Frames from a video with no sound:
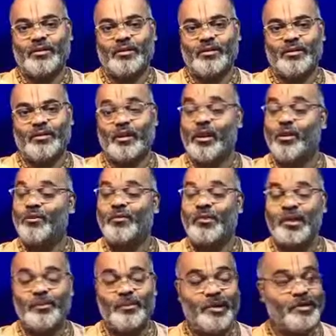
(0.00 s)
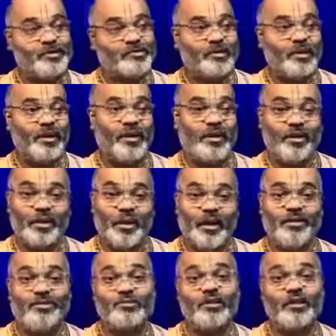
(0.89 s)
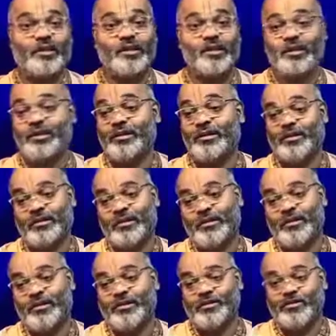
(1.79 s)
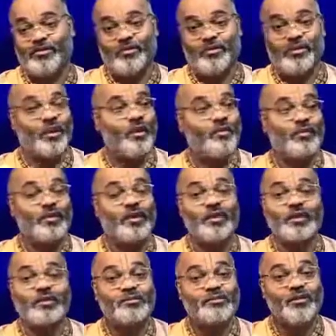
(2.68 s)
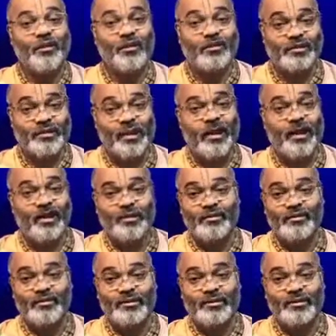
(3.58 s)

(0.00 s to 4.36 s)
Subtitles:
Now we may say, actually, now He is not there.